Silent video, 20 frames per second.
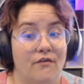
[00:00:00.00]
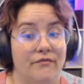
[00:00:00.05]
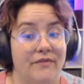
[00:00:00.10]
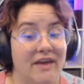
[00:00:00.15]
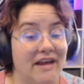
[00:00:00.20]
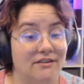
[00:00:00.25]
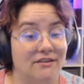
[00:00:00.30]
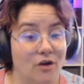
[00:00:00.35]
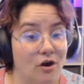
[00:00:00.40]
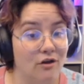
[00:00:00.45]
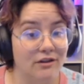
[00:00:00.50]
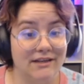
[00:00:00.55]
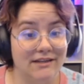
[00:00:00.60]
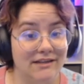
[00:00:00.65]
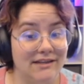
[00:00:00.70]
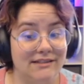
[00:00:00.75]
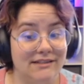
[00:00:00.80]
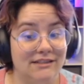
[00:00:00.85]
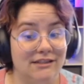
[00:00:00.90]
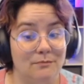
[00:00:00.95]
That's all it
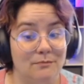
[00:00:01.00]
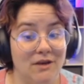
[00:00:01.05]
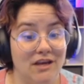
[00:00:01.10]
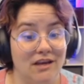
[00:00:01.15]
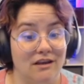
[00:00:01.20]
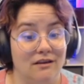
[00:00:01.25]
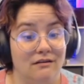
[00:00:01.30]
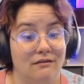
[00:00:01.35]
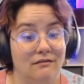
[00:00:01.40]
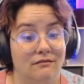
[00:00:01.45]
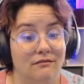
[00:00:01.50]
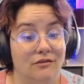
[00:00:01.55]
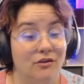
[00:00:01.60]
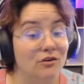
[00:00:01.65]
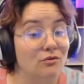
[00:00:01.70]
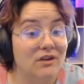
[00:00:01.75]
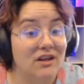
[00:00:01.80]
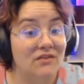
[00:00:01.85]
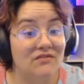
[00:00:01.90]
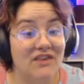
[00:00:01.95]
needs to be.
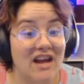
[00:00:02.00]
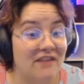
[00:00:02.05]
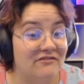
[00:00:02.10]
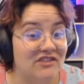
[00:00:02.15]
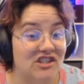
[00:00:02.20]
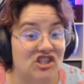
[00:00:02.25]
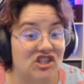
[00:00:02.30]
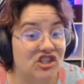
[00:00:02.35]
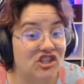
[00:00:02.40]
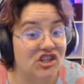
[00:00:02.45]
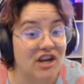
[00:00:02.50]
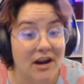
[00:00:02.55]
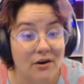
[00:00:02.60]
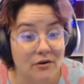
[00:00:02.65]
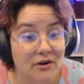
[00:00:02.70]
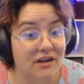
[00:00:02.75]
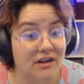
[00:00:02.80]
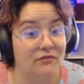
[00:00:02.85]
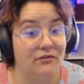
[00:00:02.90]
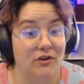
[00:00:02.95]
You don't even have to
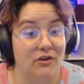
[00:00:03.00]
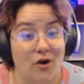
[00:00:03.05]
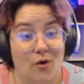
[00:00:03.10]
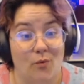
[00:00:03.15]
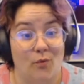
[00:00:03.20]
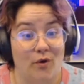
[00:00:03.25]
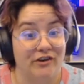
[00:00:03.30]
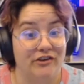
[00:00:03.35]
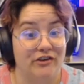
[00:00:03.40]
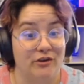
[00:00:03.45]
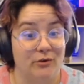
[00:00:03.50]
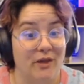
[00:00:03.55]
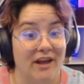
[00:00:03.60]
share it if you don't want to.